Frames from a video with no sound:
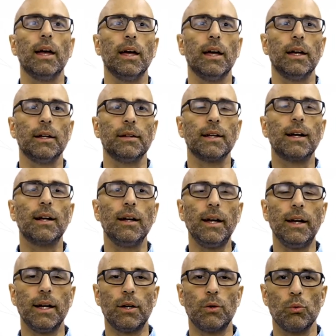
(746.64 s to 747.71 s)
In the
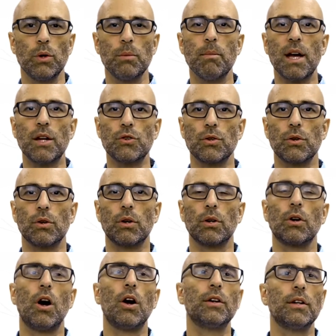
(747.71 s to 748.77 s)
clinic, we measure
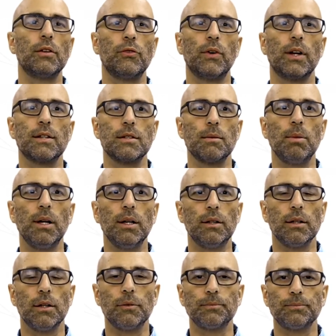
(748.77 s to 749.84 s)
cognitive
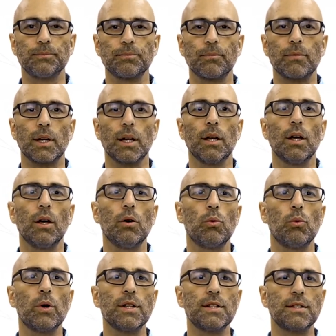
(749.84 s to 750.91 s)
flexibility
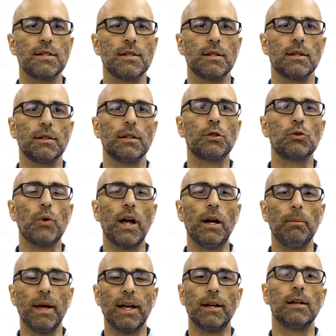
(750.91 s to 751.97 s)
with the
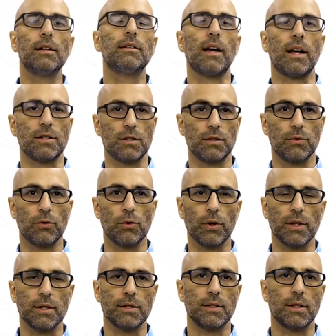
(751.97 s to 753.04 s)
trail-making test, for
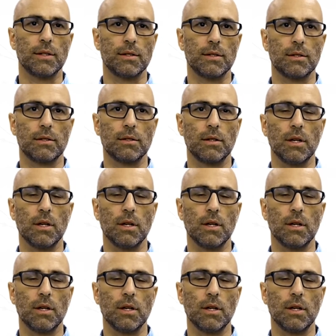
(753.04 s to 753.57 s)
instance.